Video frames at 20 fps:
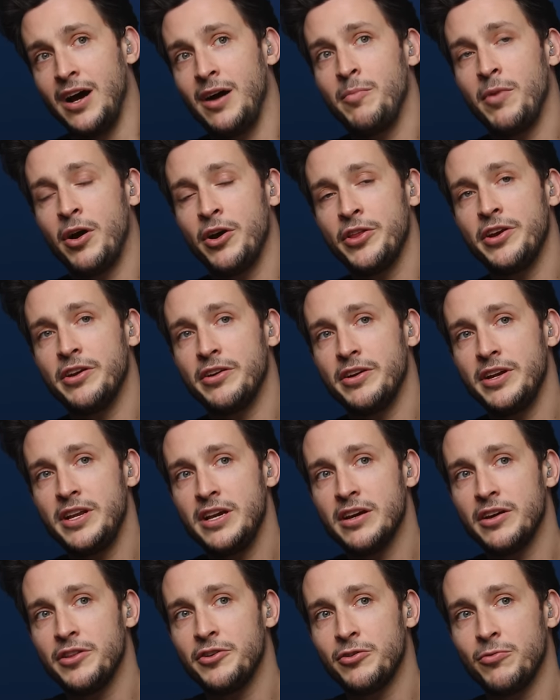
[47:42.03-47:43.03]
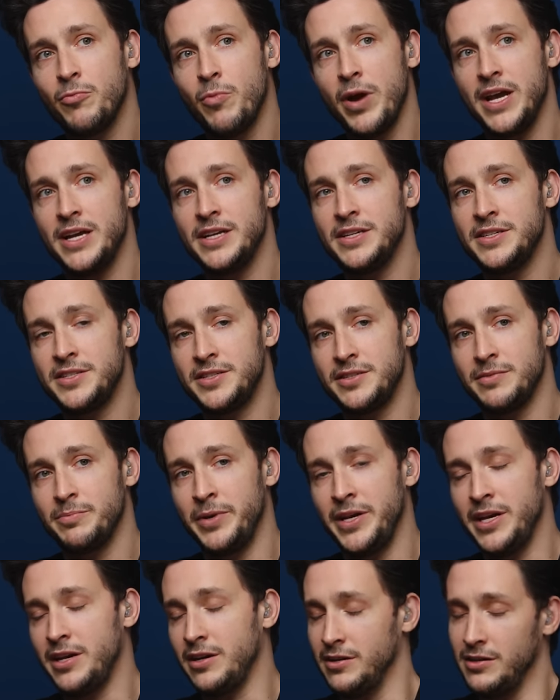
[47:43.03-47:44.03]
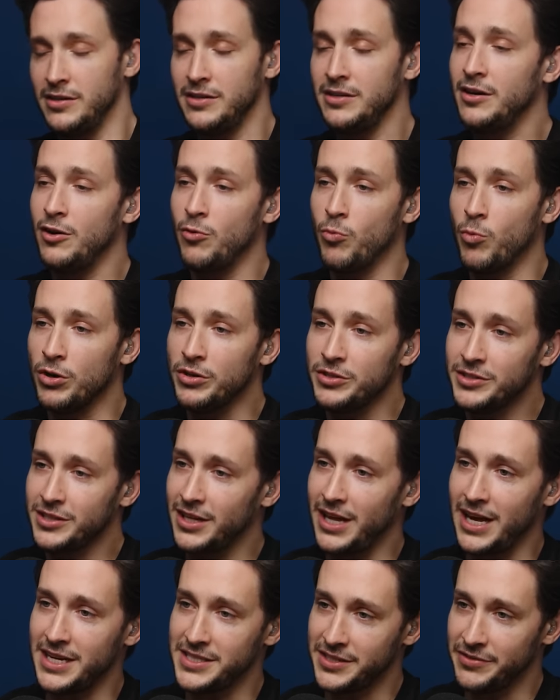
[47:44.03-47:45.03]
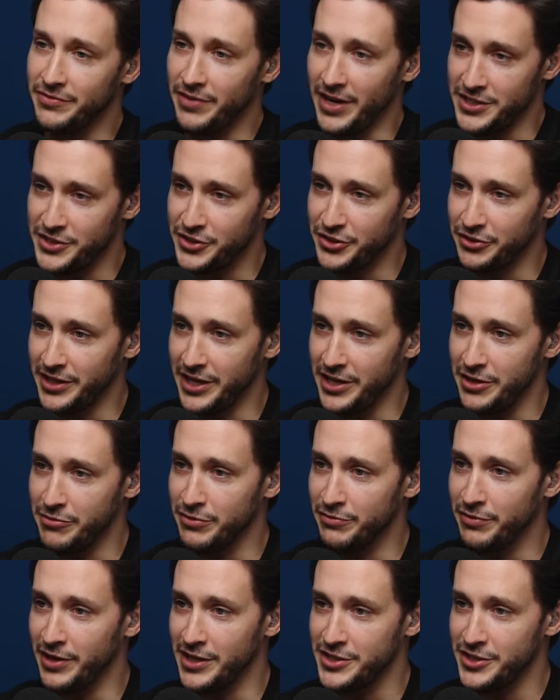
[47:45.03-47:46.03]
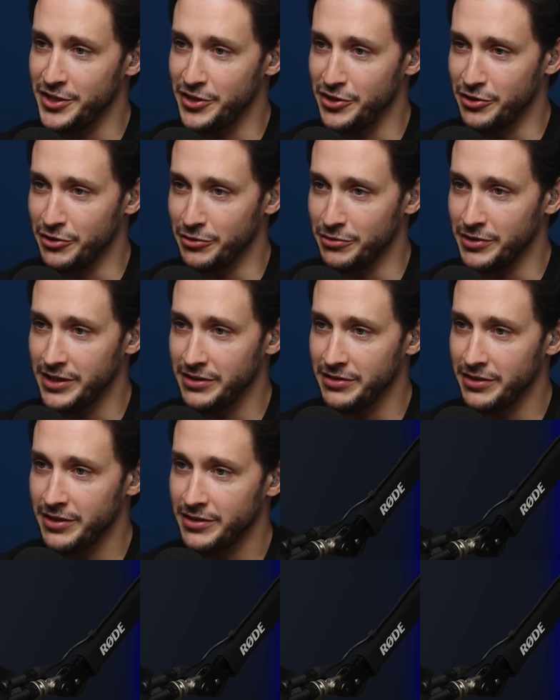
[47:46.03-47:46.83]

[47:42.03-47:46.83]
Um, are there any other ways, being a, a world-class investor, that you invest in your own health?